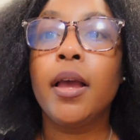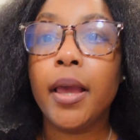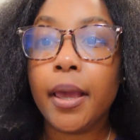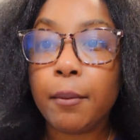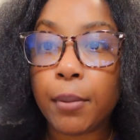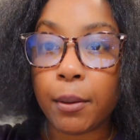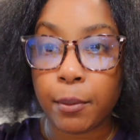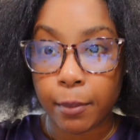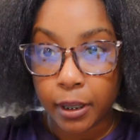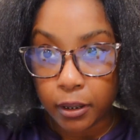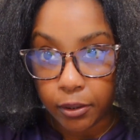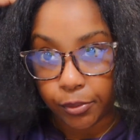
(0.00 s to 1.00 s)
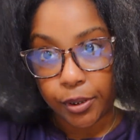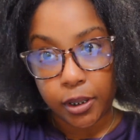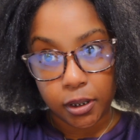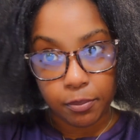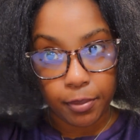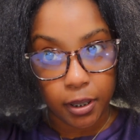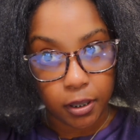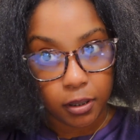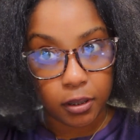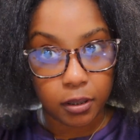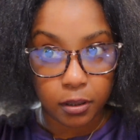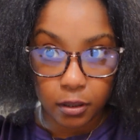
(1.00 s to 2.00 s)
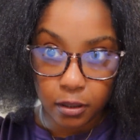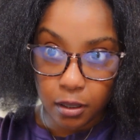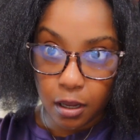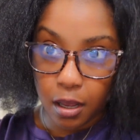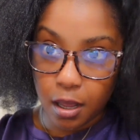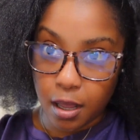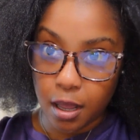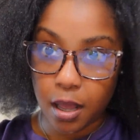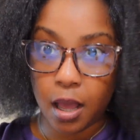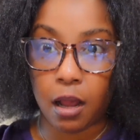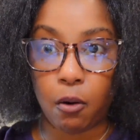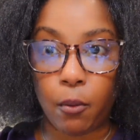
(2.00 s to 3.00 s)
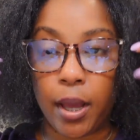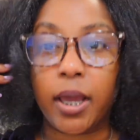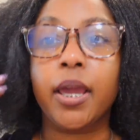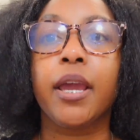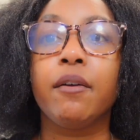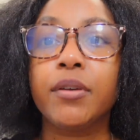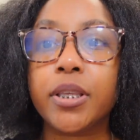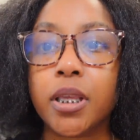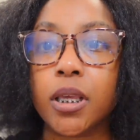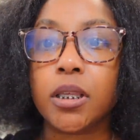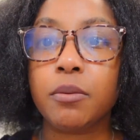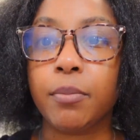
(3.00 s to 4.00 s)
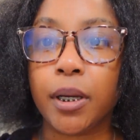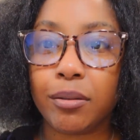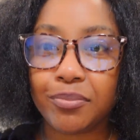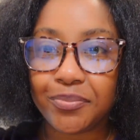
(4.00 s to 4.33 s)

and baby, my lips just been out of whack ever since. But